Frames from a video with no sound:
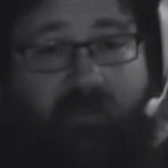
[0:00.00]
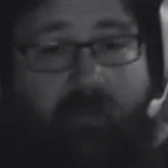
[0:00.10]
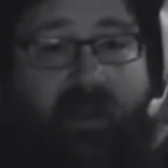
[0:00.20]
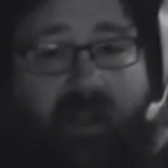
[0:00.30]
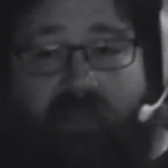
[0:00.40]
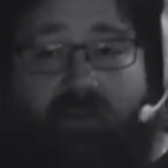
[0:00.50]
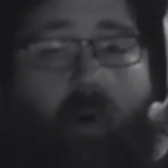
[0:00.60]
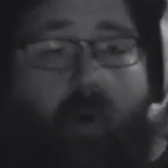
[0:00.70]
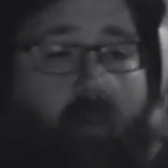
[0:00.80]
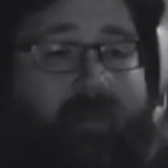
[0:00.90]
been his
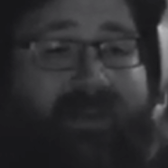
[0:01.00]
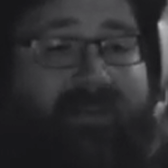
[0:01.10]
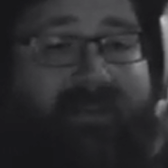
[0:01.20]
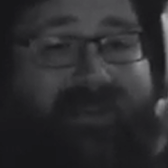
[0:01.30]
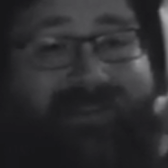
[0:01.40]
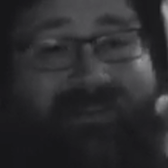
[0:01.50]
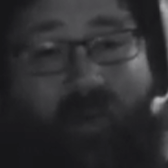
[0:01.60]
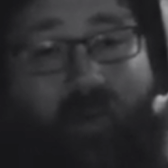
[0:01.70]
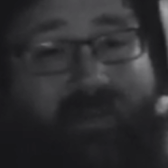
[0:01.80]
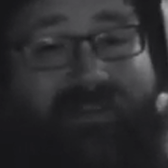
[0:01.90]
whole
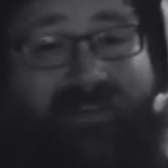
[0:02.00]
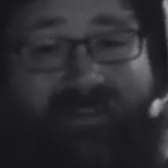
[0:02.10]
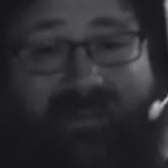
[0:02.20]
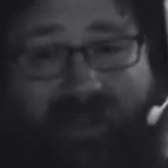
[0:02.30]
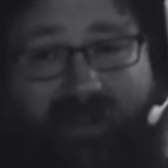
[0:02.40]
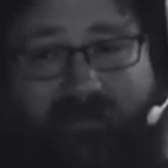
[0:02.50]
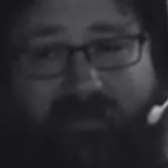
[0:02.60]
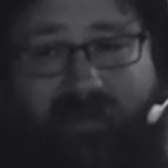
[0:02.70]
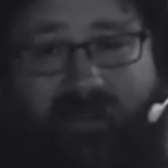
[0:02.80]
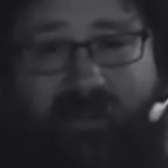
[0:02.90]
business life.
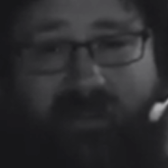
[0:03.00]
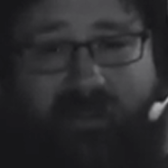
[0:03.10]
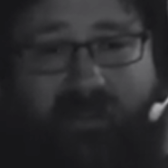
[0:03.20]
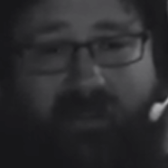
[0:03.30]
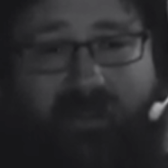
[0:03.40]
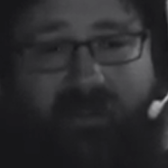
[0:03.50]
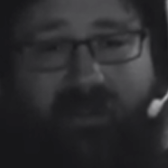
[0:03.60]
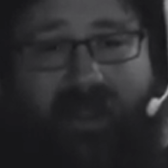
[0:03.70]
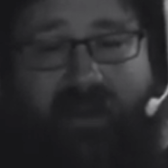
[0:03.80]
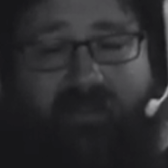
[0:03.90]

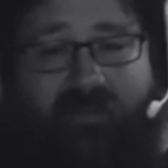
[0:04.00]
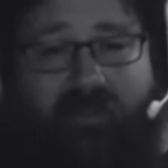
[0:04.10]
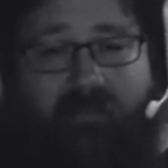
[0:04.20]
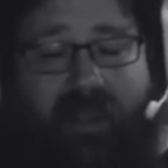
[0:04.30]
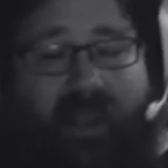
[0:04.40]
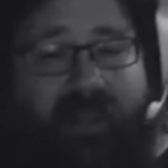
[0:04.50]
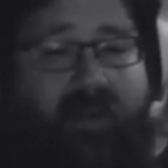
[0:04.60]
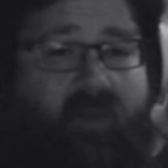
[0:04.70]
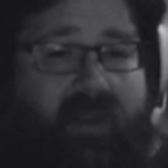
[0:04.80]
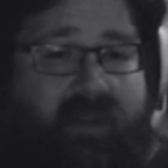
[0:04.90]
That is the man that
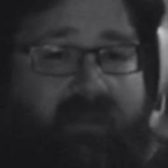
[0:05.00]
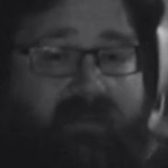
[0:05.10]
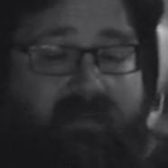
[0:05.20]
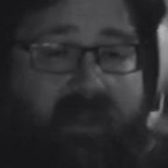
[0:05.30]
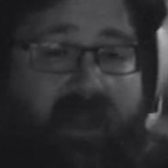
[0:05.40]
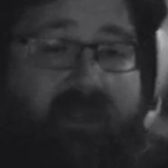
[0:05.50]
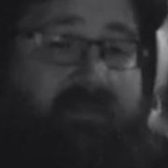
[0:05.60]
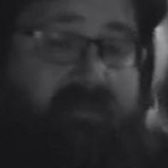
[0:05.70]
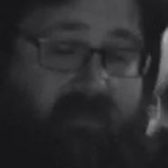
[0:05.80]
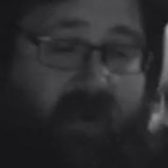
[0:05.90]

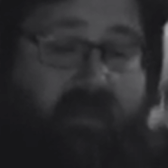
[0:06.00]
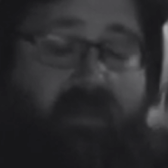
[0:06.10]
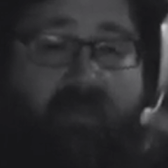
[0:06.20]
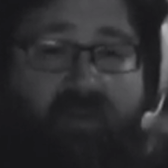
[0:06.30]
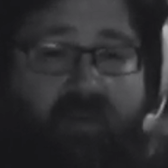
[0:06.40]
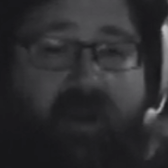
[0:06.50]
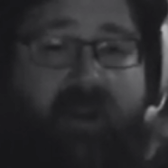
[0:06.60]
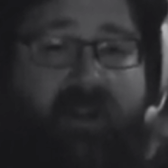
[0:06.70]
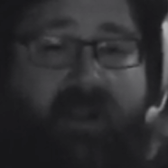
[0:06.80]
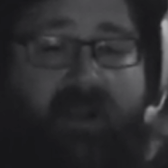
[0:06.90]
the majority
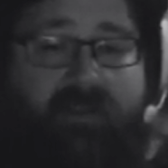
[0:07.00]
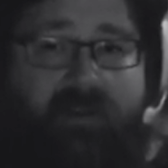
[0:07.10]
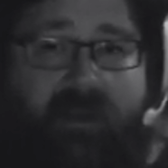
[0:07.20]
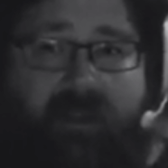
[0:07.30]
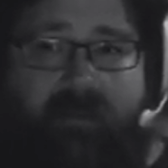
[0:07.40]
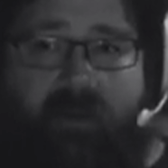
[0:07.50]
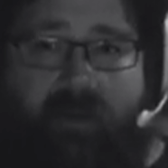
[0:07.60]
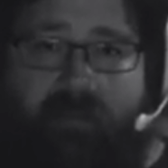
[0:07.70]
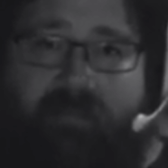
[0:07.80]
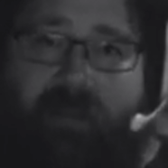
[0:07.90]
of the country,
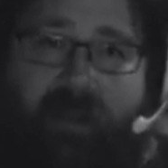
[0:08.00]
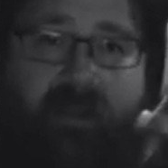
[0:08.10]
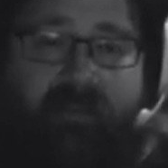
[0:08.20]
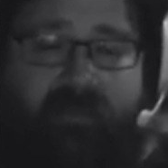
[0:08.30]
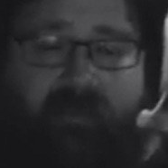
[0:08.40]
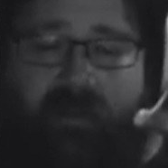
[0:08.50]
or at least